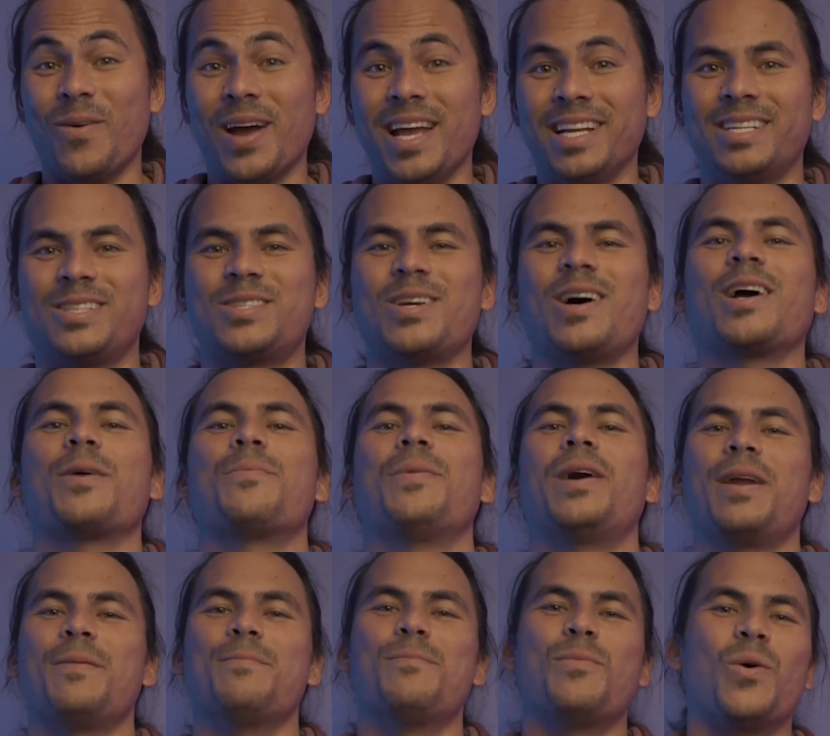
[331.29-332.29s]
wait to talk
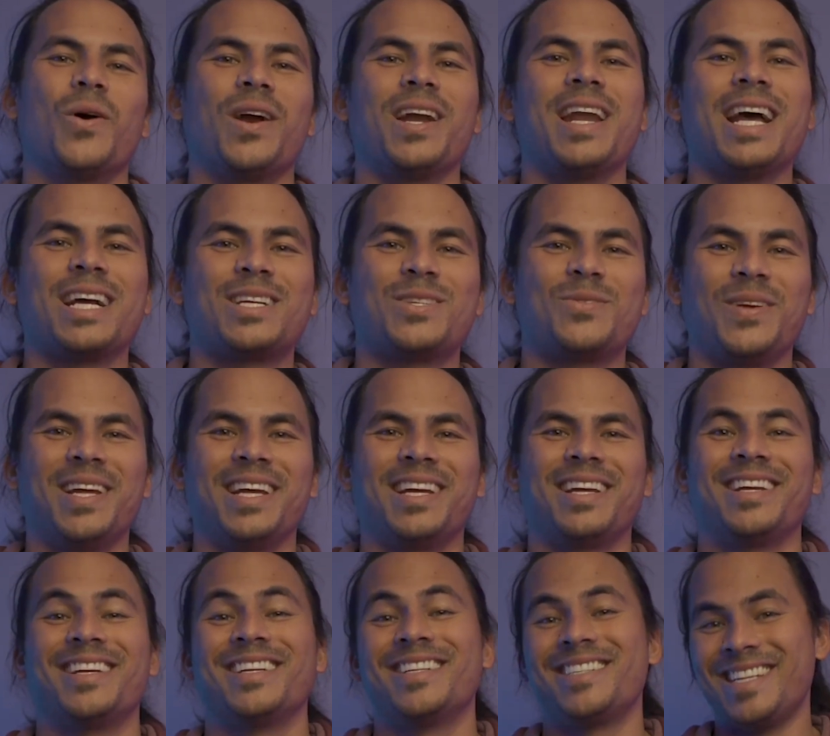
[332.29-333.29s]
about it more next
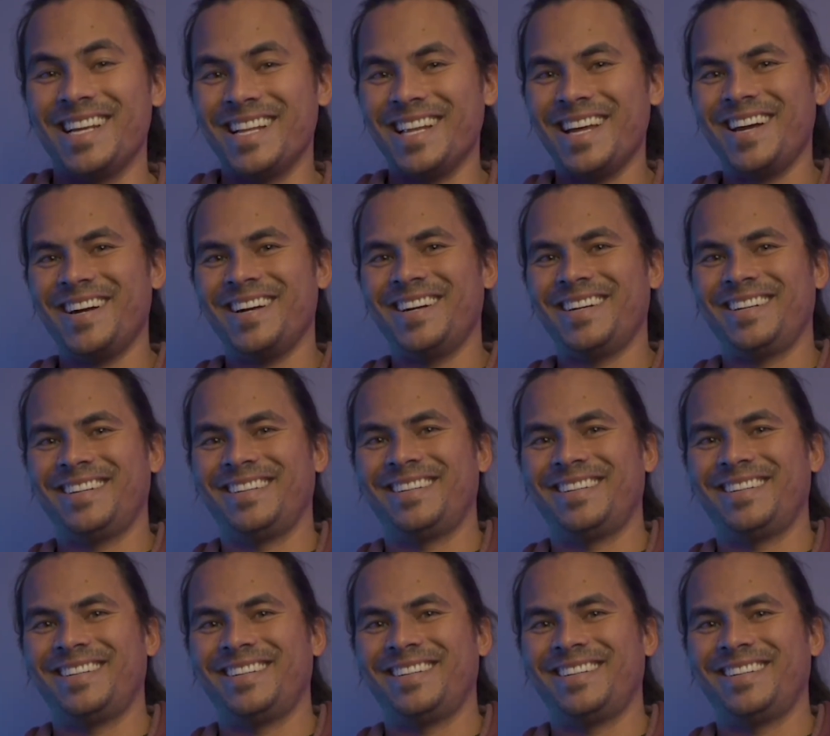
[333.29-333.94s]
week. See you later.